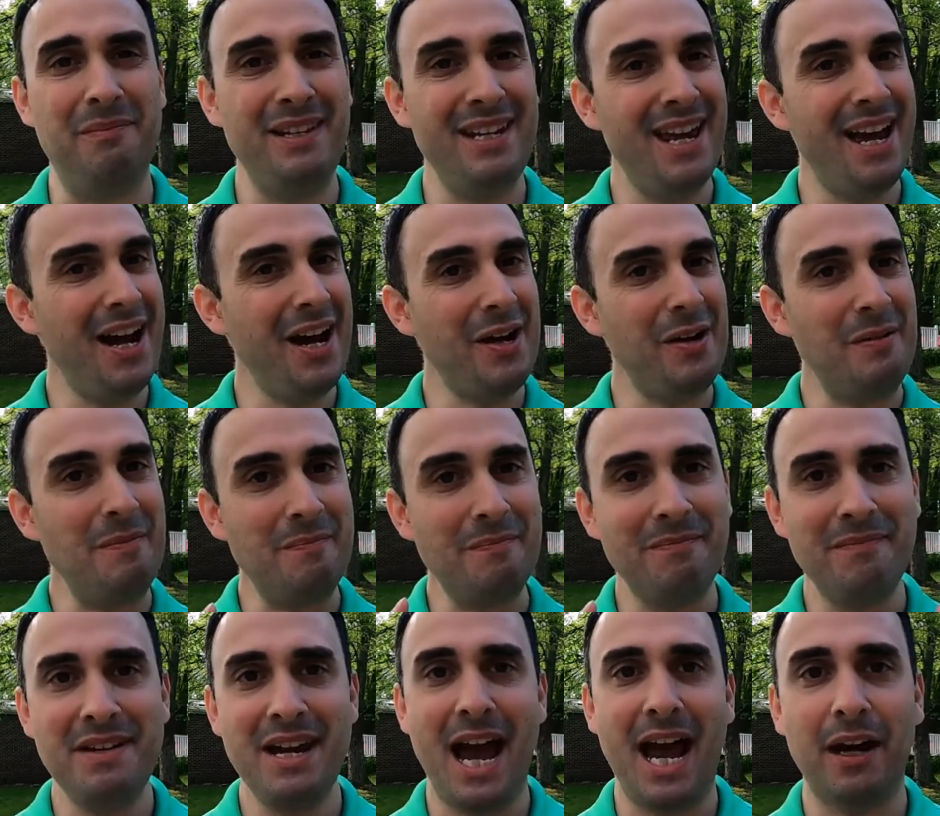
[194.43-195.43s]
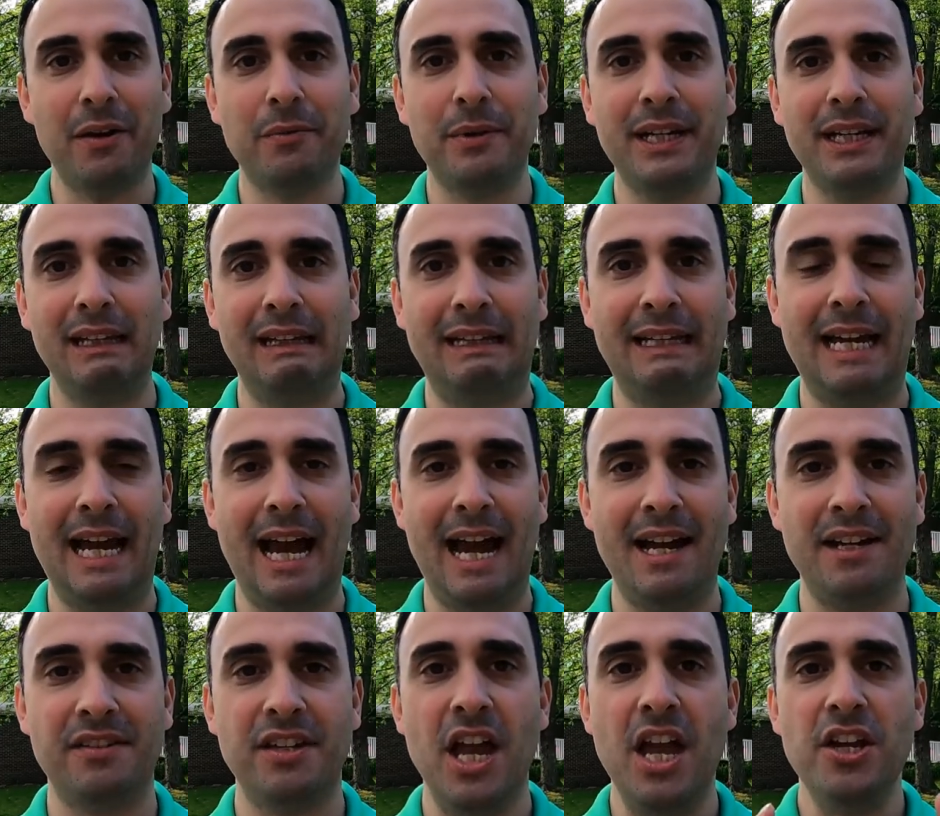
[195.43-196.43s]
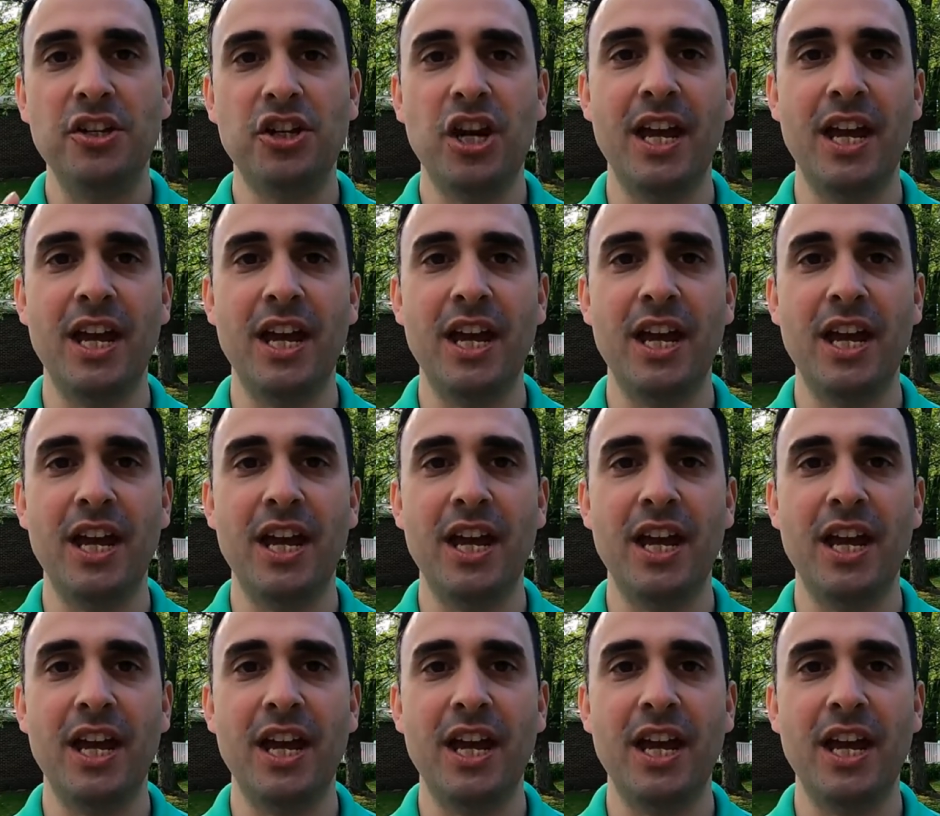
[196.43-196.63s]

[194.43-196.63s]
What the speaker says: No, not really, guys.